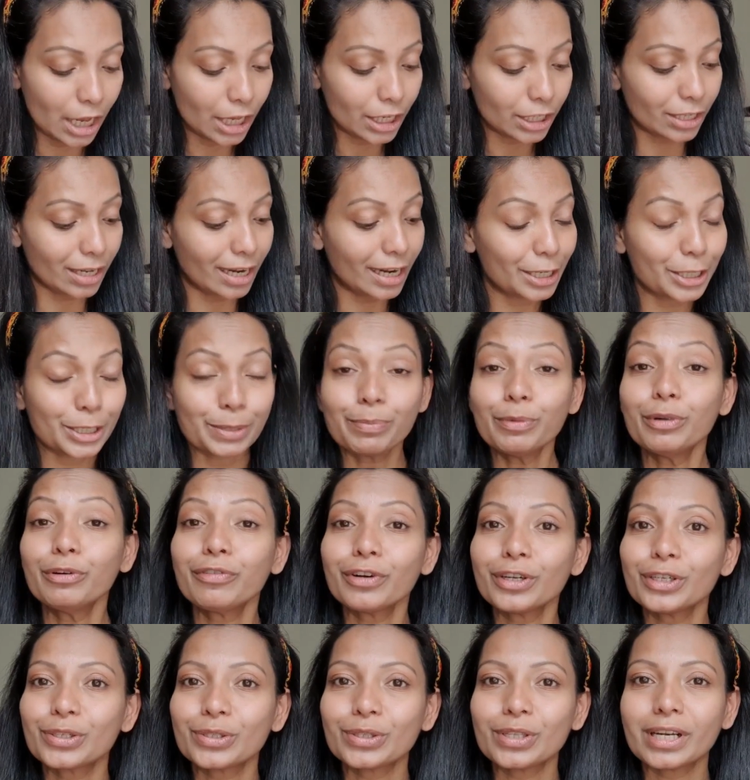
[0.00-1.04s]
So let's move
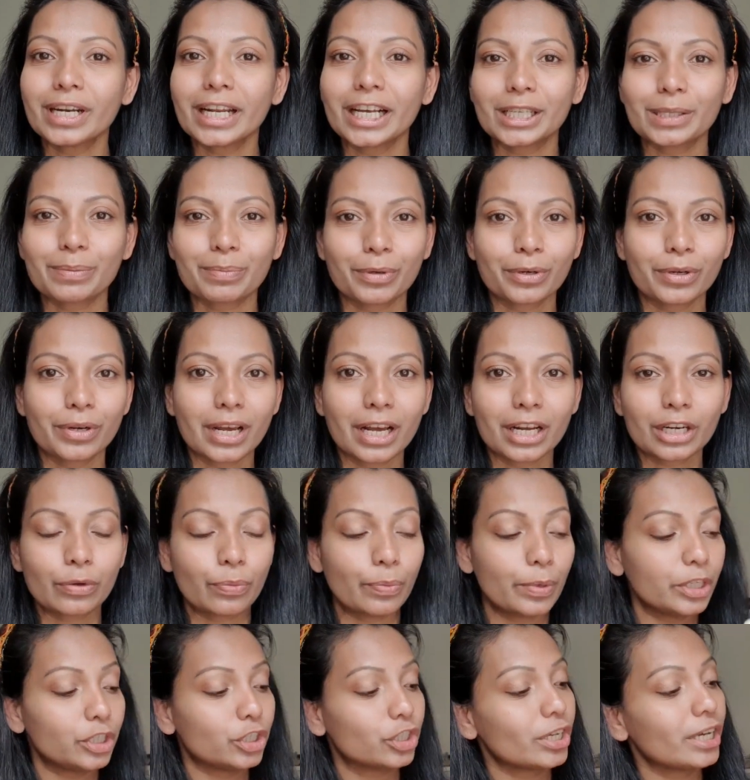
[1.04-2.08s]
on to the next product,
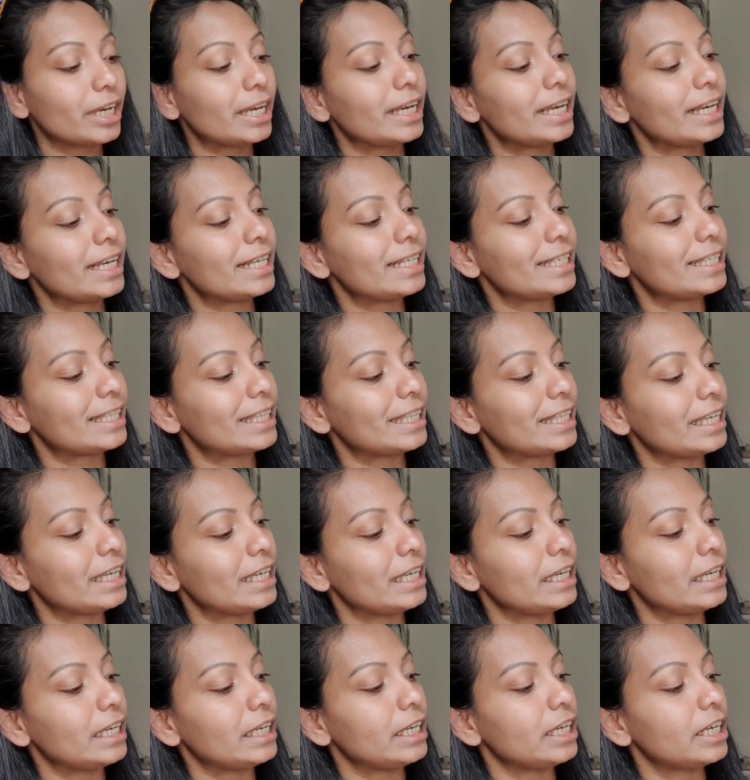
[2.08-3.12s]
which is
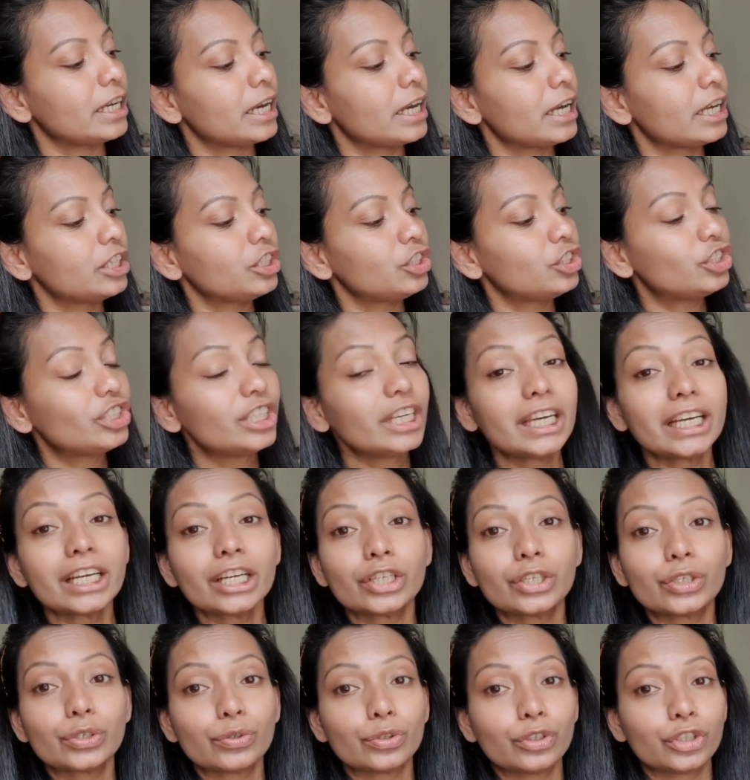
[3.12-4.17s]
the
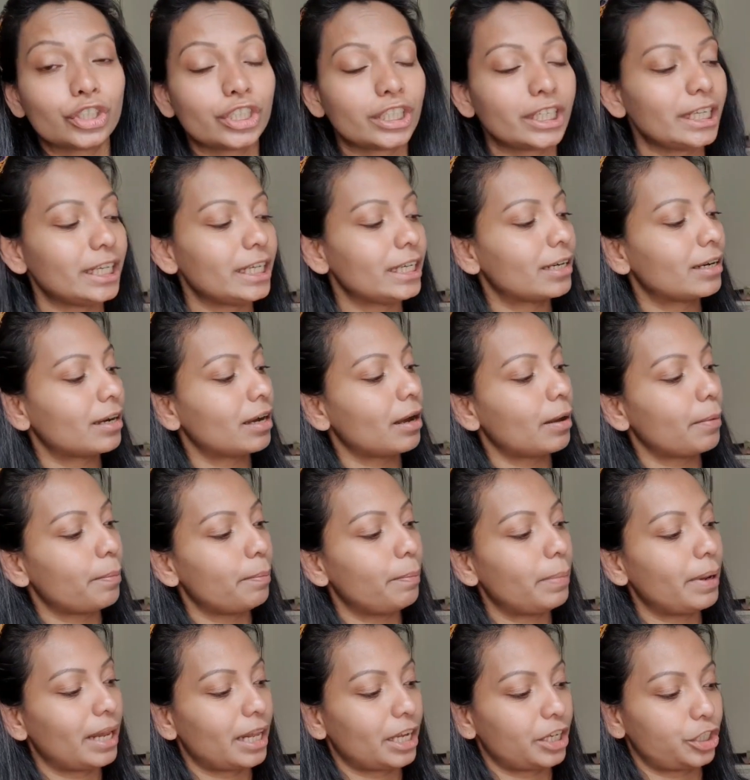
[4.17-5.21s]
Cheek to Chic
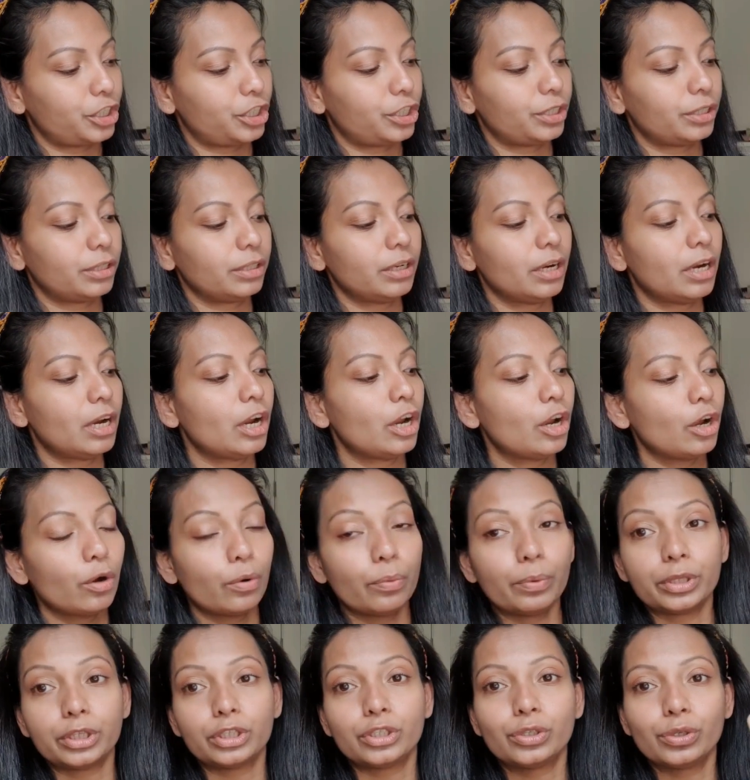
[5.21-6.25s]
blusher
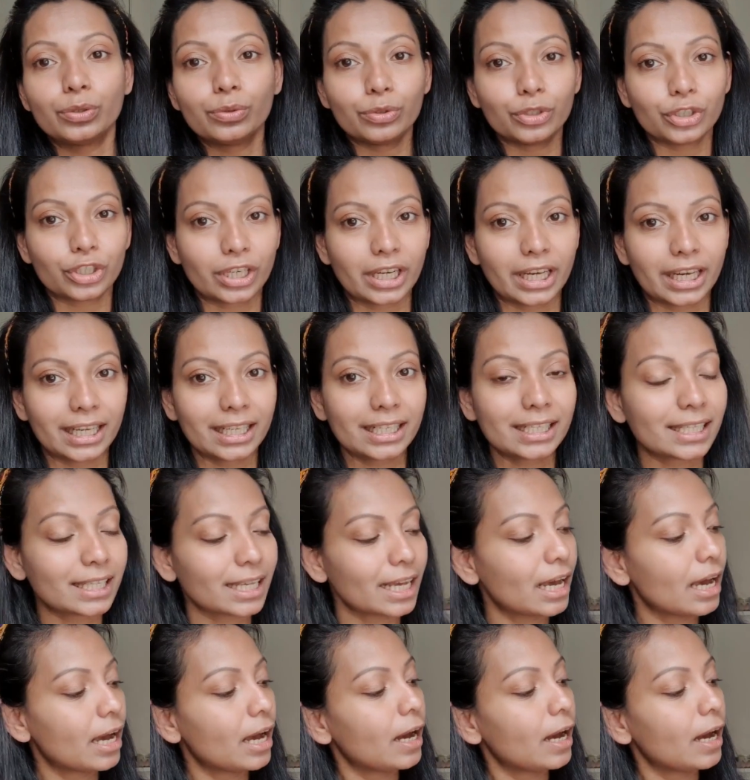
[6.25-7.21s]
with 2 shades.